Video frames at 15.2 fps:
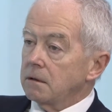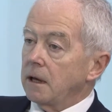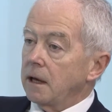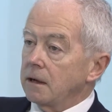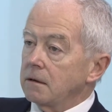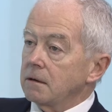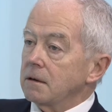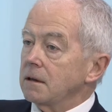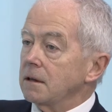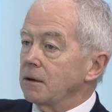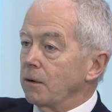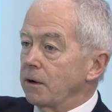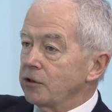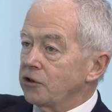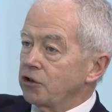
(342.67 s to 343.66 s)
then
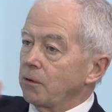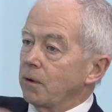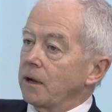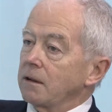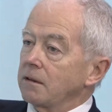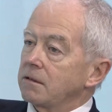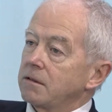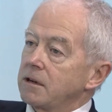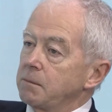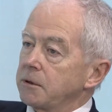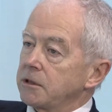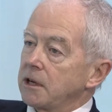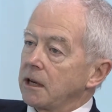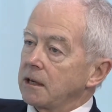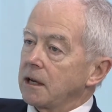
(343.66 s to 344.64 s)
it's showing
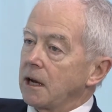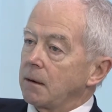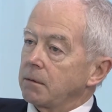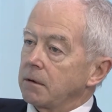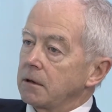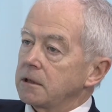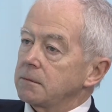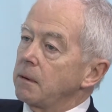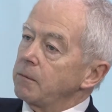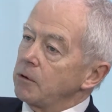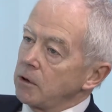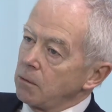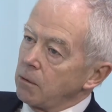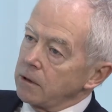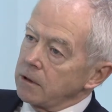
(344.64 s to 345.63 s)
3% capitals,
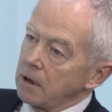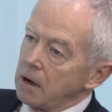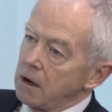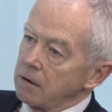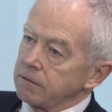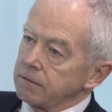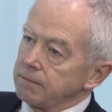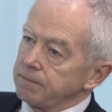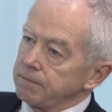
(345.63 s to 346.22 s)
maybe only 1.5%.